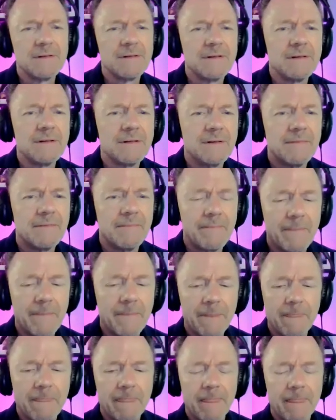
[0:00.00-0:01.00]

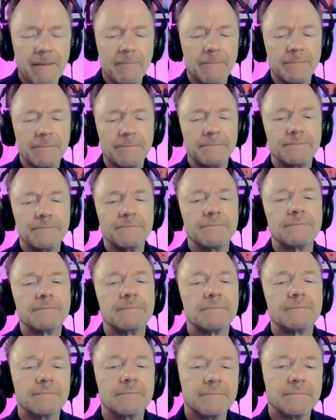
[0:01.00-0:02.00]

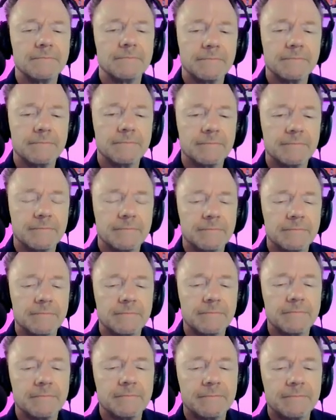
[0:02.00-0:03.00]

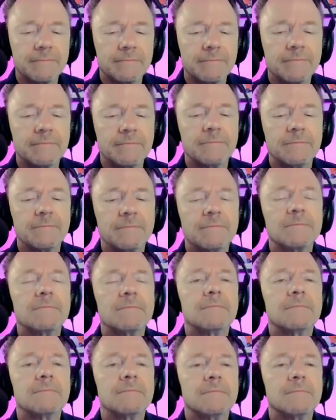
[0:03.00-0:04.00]

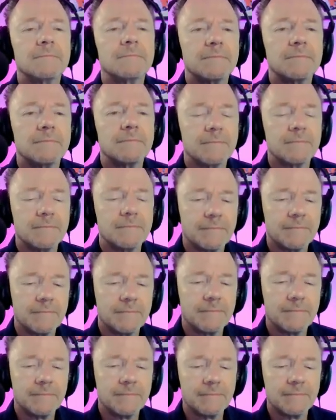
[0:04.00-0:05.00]

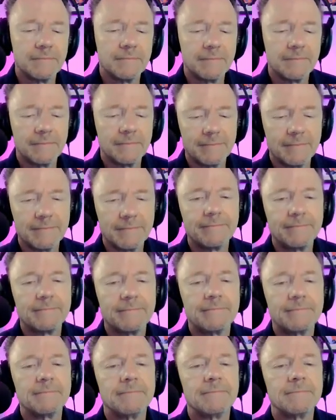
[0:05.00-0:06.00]

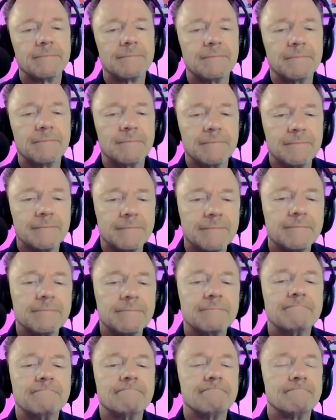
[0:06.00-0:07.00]

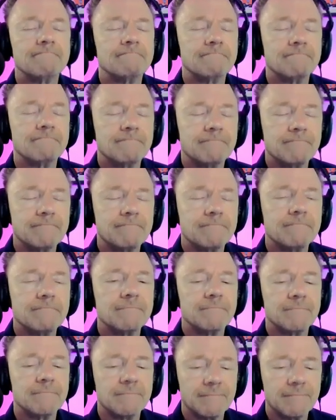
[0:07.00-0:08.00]
This person isn't speaking.